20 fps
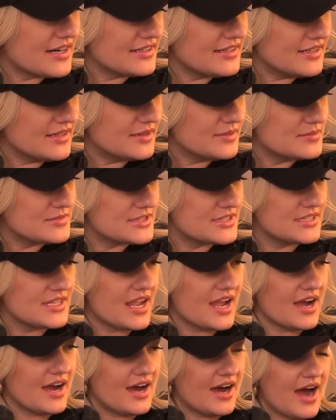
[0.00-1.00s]
items.
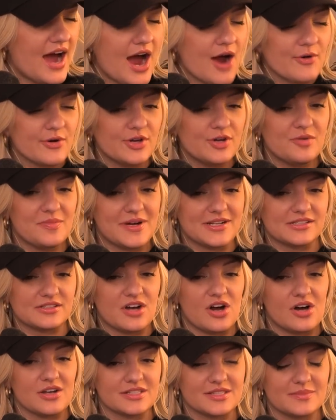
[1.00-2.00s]
Yeah, how are you about to
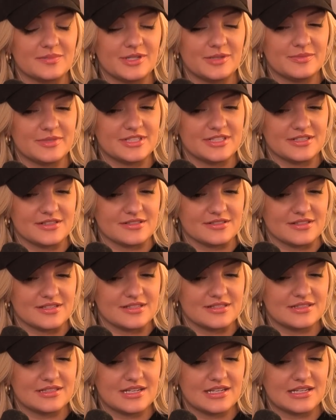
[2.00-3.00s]
call somebody
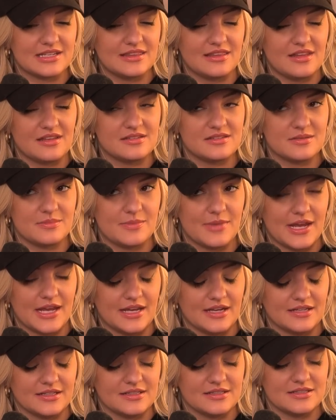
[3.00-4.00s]
materialistic and then
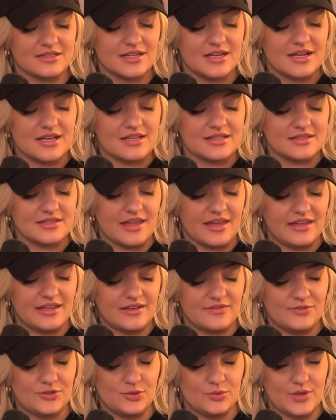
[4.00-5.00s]
demand they
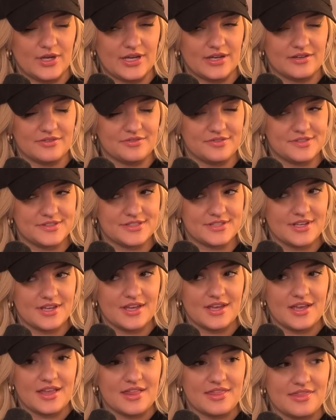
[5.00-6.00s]
give you gifts?
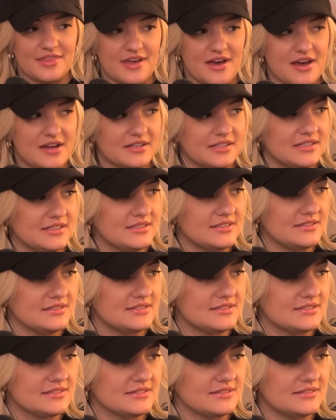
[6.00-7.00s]
That
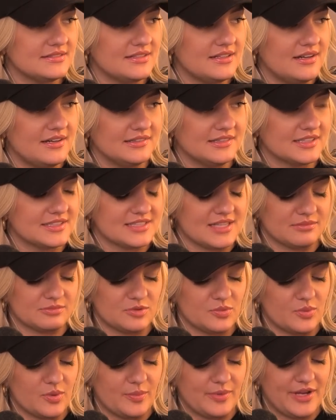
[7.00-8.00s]
is
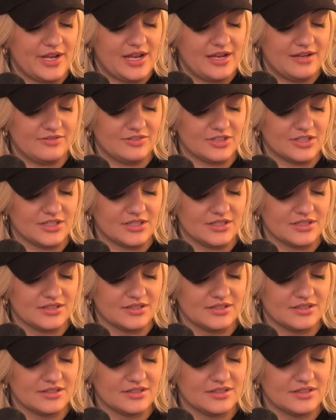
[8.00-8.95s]
unacceptable behavior.